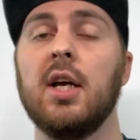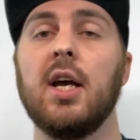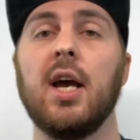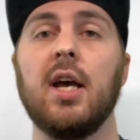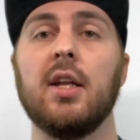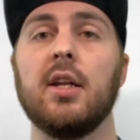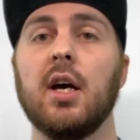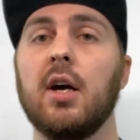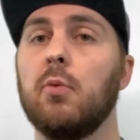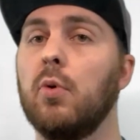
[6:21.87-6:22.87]
and
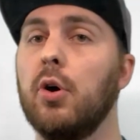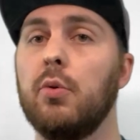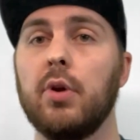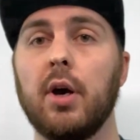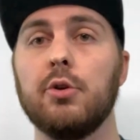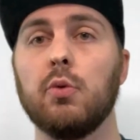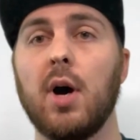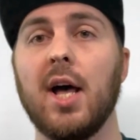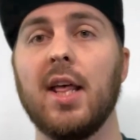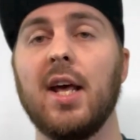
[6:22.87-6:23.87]
who knows
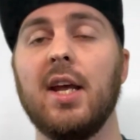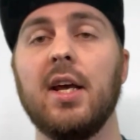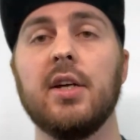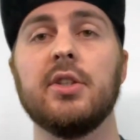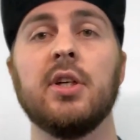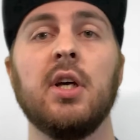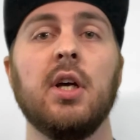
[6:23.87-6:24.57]
why that is.